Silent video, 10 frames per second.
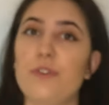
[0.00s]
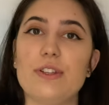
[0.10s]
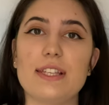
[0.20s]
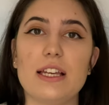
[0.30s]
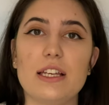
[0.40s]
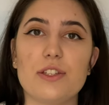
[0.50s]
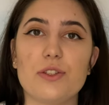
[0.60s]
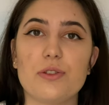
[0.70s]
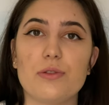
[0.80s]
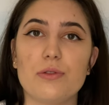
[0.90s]
decided
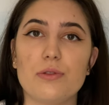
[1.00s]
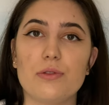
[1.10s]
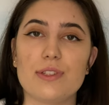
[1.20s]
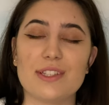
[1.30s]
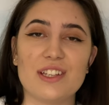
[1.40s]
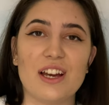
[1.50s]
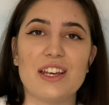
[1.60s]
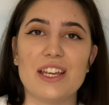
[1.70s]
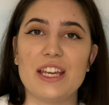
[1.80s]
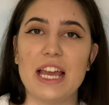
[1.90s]
to
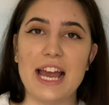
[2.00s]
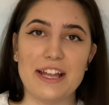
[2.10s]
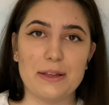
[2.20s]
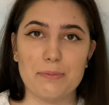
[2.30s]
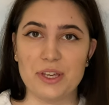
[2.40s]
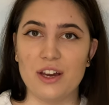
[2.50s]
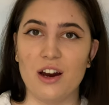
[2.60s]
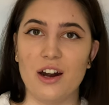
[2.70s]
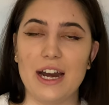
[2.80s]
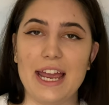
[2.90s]
study ad and
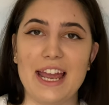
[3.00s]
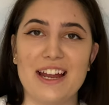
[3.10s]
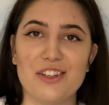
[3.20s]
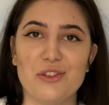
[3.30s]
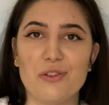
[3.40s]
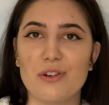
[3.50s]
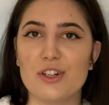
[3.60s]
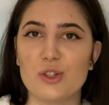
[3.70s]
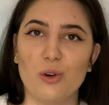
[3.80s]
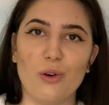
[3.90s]
PR and you're
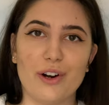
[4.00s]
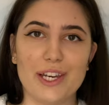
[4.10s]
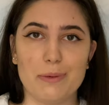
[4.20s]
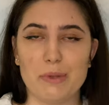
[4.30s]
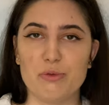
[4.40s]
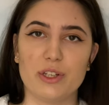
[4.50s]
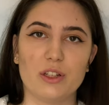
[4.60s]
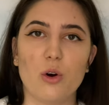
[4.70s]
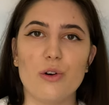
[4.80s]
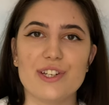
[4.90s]
torn in between
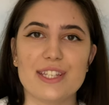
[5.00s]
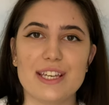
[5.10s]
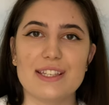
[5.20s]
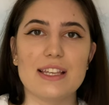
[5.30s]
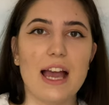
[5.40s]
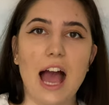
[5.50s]
courses,